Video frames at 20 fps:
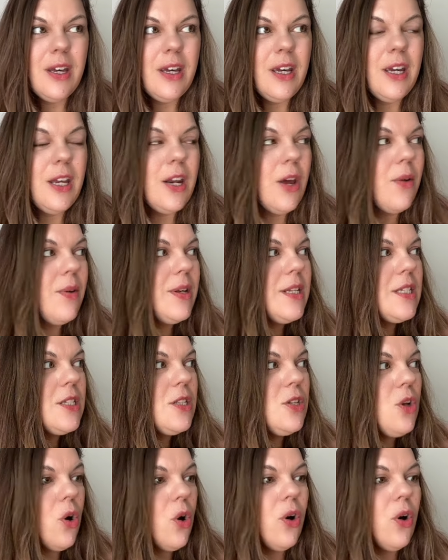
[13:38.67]
You know, it's
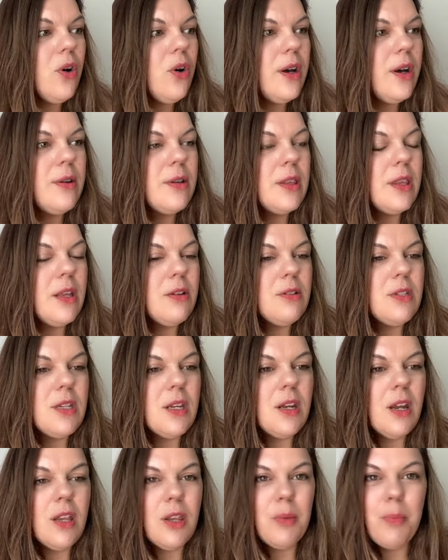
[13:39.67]
not. There's
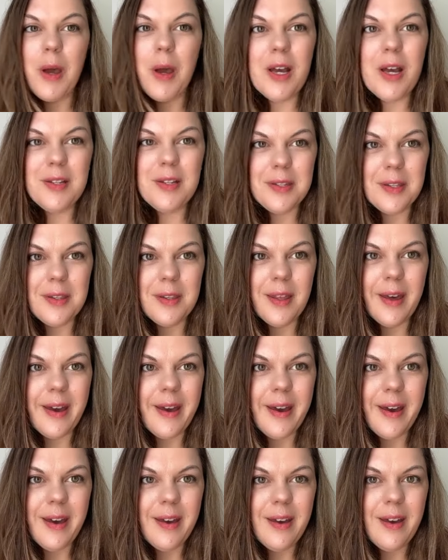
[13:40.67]
another person
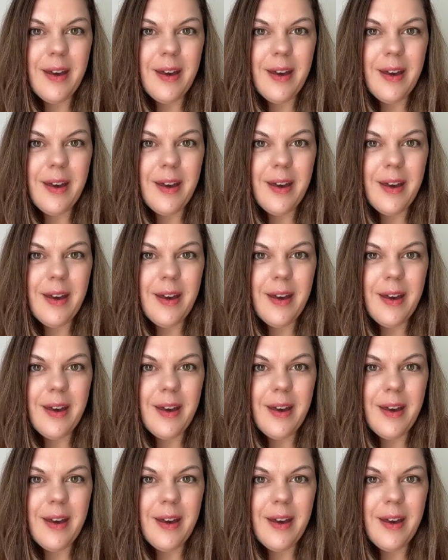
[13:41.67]
there